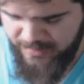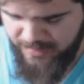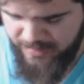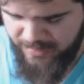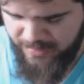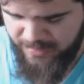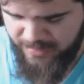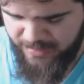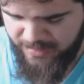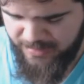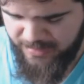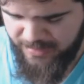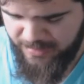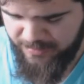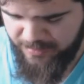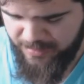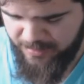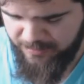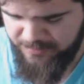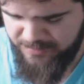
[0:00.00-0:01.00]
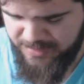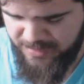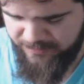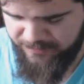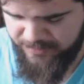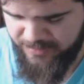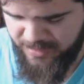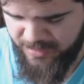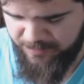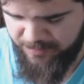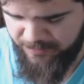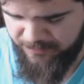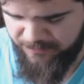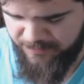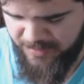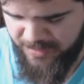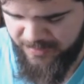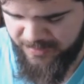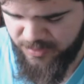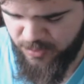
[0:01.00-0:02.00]
And I'm definitely not a big
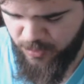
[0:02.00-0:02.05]
fan of it.